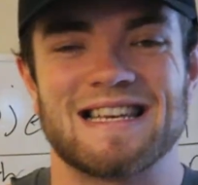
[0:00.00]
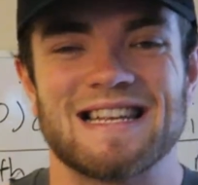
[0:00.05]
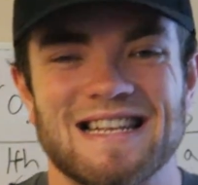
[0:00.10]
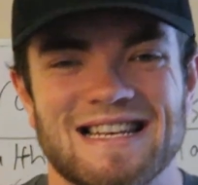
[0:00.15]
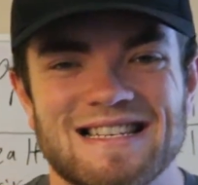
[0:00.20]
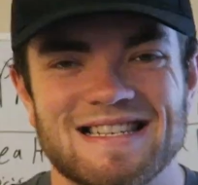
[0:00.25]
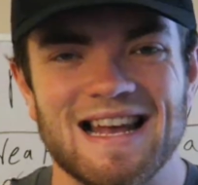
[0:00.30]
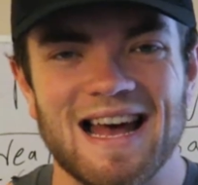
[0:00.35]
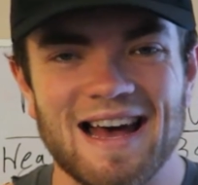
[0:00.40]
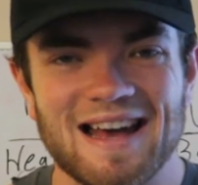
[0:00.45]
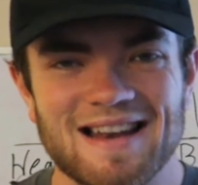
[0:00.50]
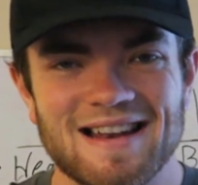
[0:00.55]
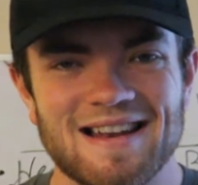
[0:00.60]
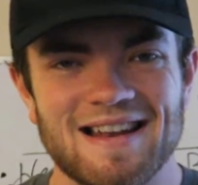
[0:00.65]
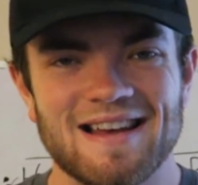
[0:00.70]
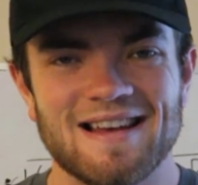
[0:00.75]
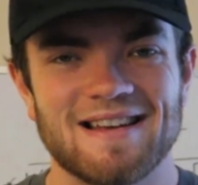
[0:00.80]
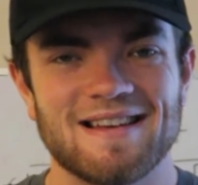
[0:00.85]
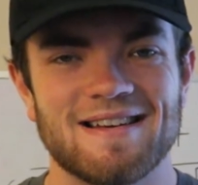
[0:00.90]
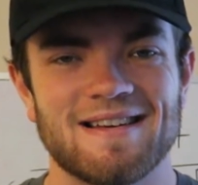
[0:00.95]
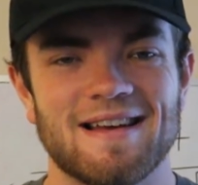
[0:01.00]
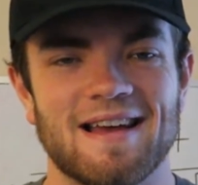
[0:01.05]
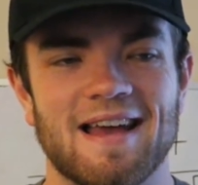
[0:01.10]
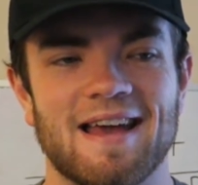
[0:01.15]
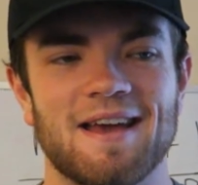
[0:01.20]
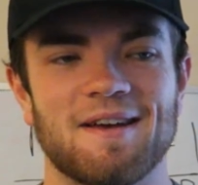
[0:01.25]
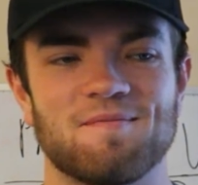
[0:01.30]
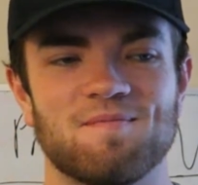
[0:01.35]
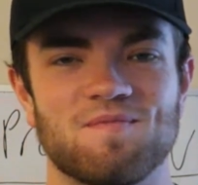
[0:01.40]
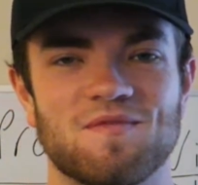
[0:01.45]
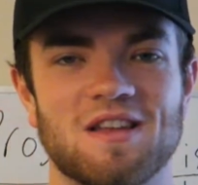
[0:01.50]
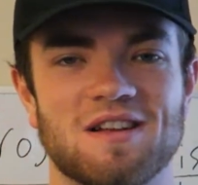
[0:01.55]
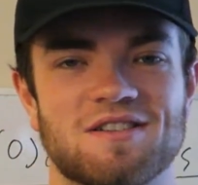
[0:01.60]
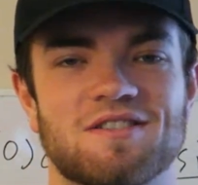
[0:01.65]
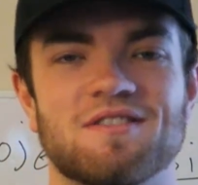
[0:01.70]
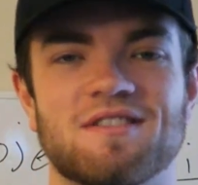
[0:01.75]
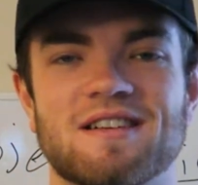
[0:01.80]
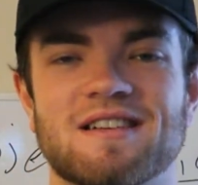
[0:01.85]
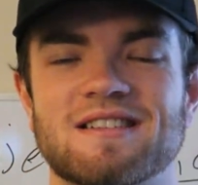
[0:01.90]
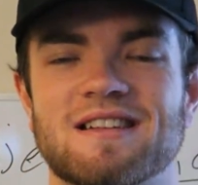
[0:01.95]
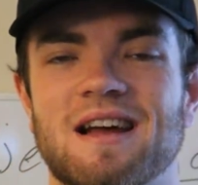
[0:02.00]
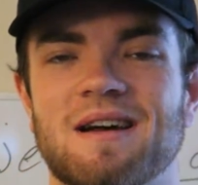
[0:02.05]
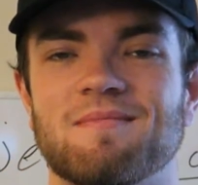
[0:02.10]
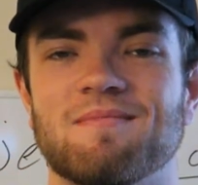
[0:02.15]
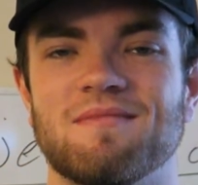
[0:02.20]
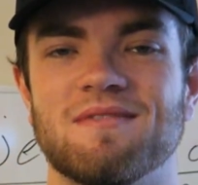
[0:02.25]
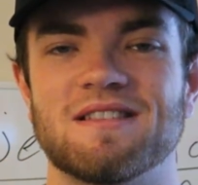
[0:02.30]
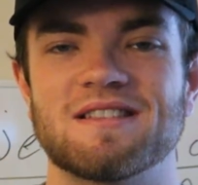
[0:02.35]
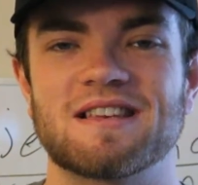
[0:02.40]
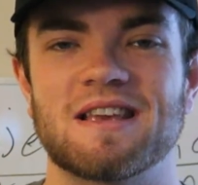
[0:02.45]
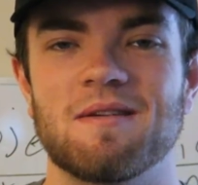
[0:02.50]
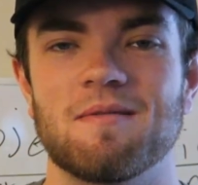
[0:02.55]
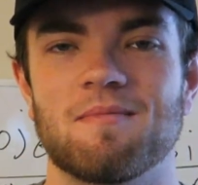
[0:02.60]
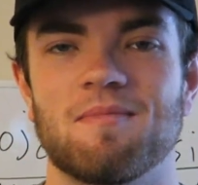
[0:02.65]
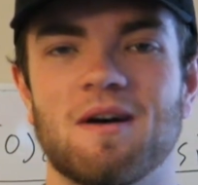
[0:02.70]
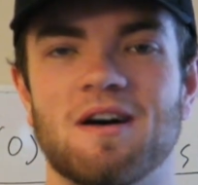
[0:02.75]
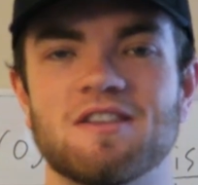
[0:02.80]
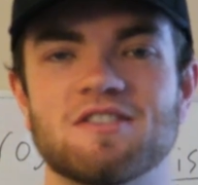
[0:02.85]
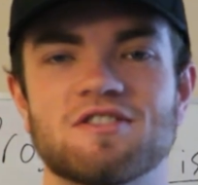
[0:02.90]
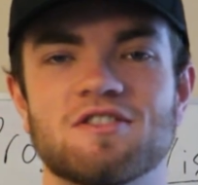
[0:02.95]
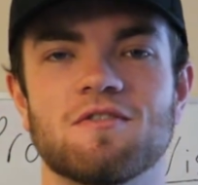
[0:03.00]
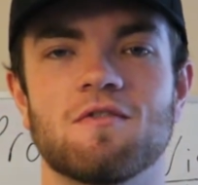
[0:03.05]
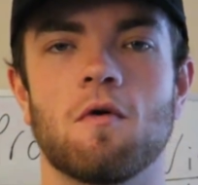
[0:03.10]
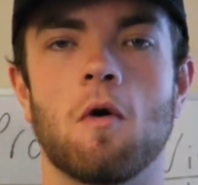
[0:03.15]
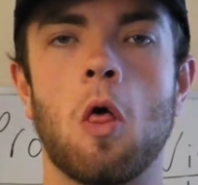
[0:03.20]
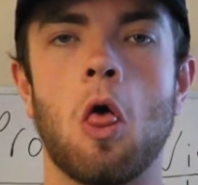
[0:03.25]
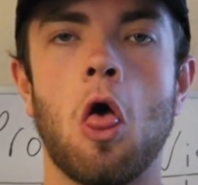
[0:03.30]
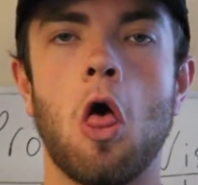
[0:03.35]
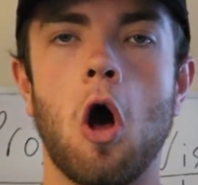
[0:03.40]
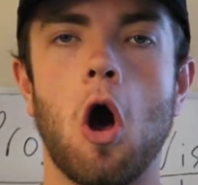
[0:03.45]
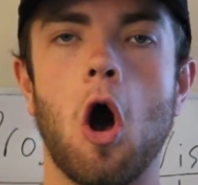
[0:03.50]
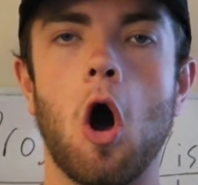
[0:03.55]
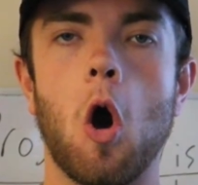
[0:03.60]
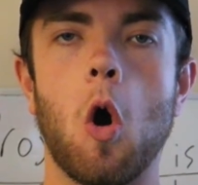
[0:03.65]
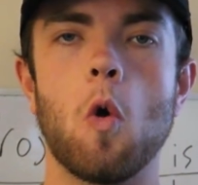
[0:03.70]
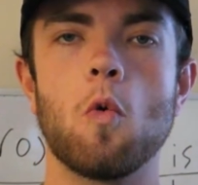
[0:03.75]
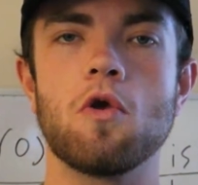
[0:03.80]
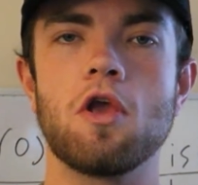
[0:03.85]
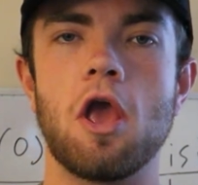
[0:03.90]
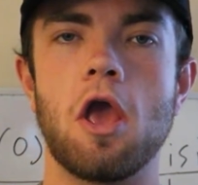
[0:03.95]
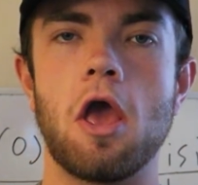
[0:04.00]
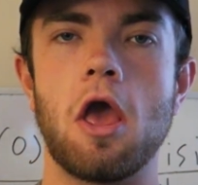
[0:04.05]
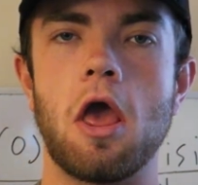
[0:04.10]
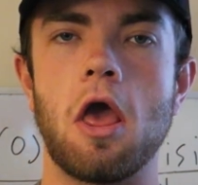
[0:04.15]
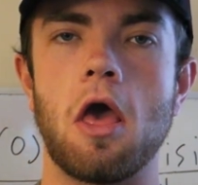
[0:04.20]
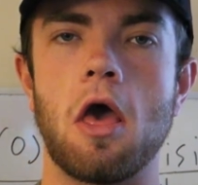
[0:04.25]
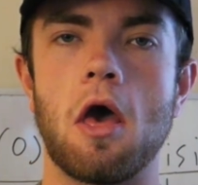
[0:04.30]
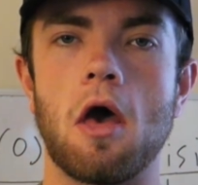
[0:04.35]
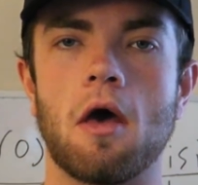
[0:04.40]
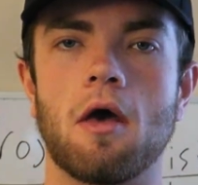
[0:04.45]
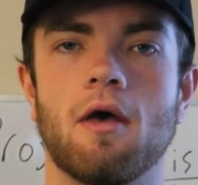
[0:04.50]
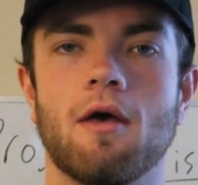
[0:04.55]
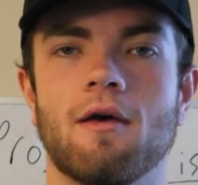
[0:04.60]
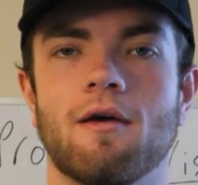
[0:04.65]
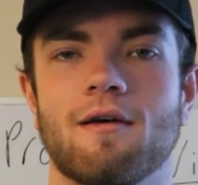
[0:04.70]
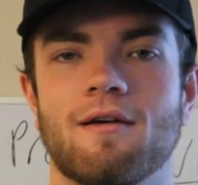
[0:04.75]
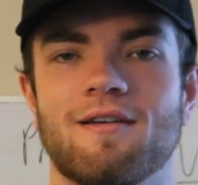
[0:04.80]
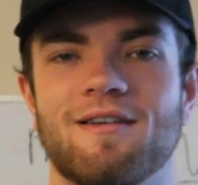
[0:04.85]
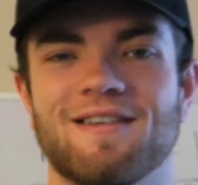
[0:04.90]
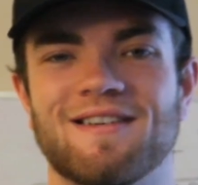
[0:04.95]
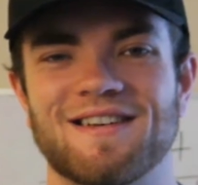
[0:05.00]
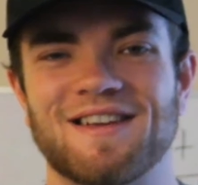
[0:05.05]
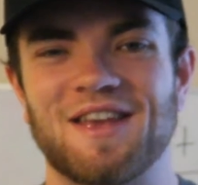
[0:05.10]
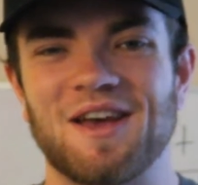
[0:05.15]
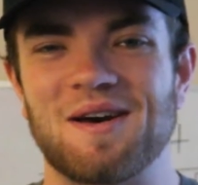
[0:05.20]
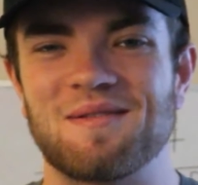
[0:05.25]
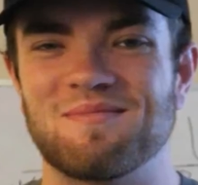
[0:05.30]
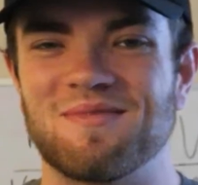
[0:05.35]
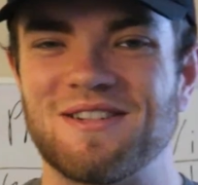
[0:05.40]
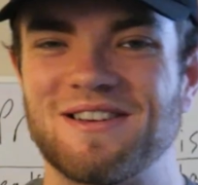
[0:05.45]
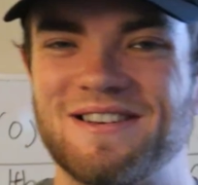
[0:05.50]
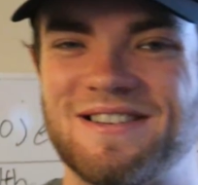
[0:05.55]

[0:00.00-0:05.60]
get excited, and until next time, let's keep it positive. Oh yeah! God